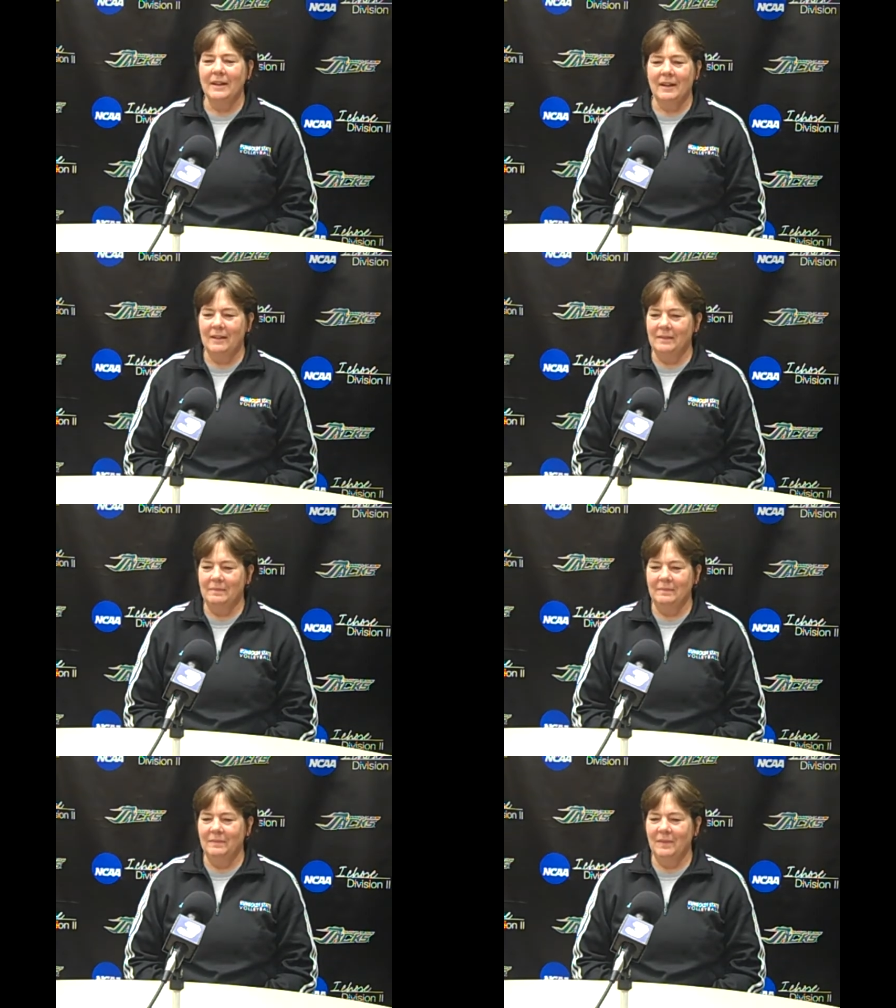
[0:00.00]

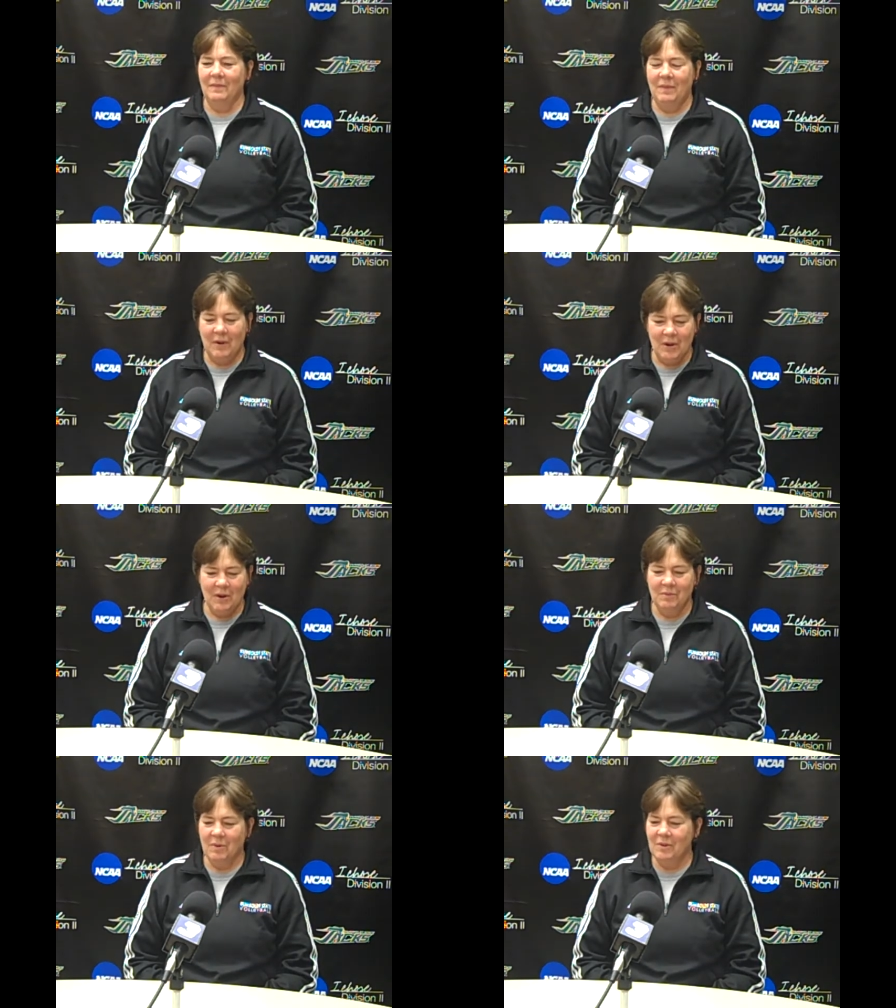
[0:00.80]
Um, very
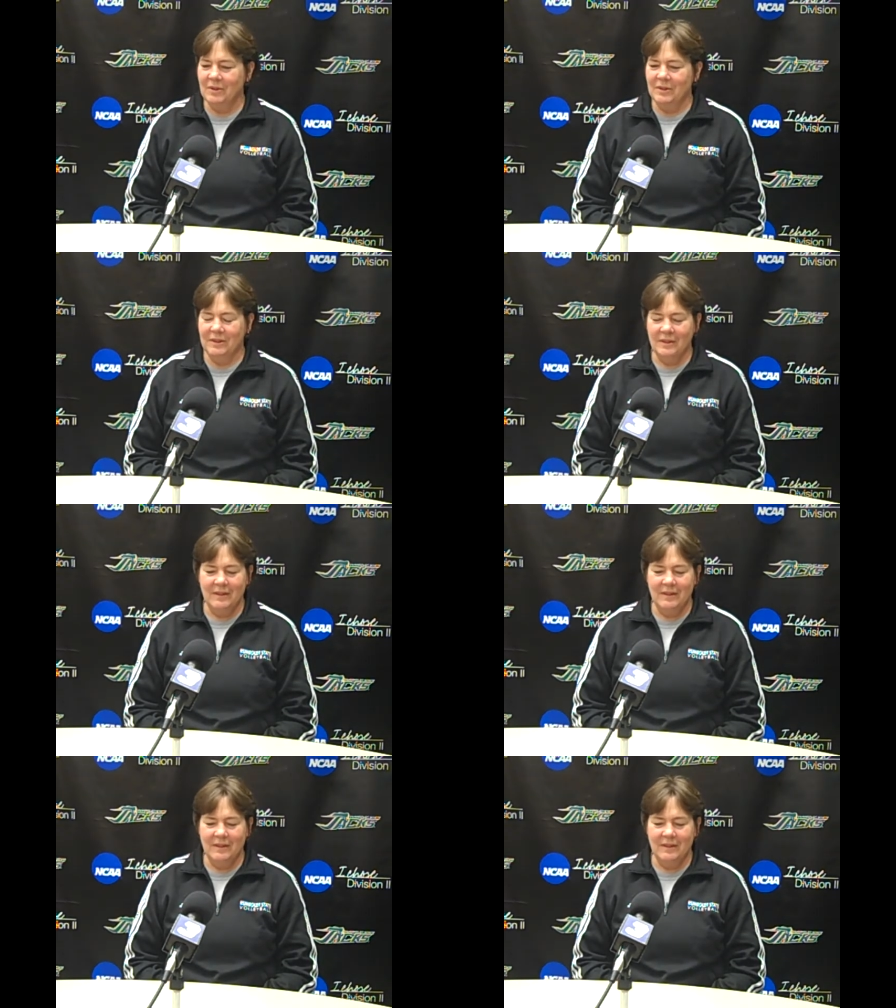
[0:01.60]
hard workers.